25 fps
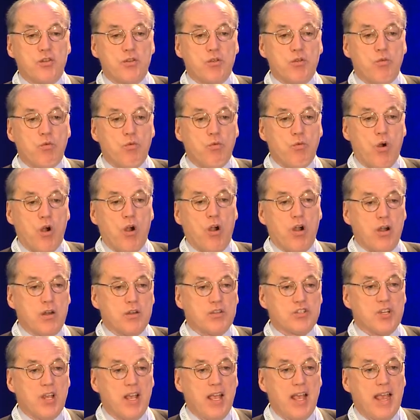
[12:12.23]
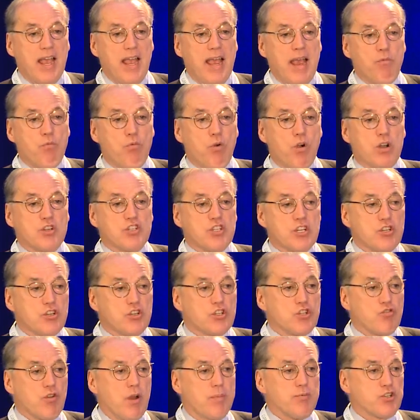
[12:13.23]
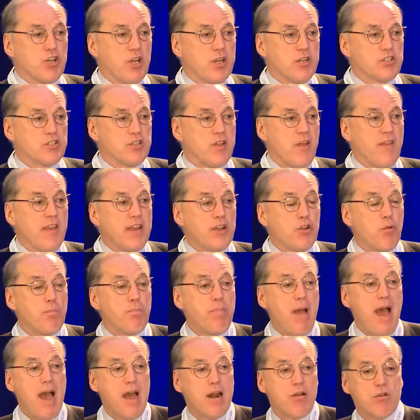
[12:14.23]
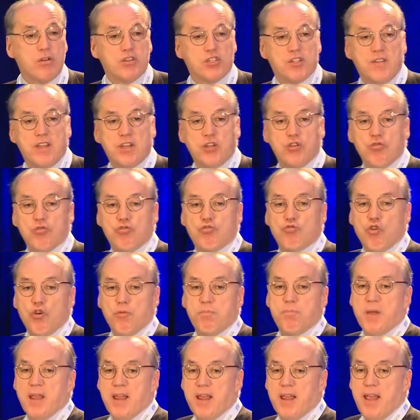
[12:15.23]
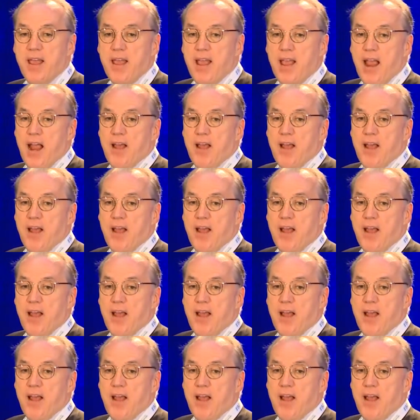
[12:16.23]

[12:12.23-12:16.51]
words and words and descriptions. Then they do patterns and they do grouping.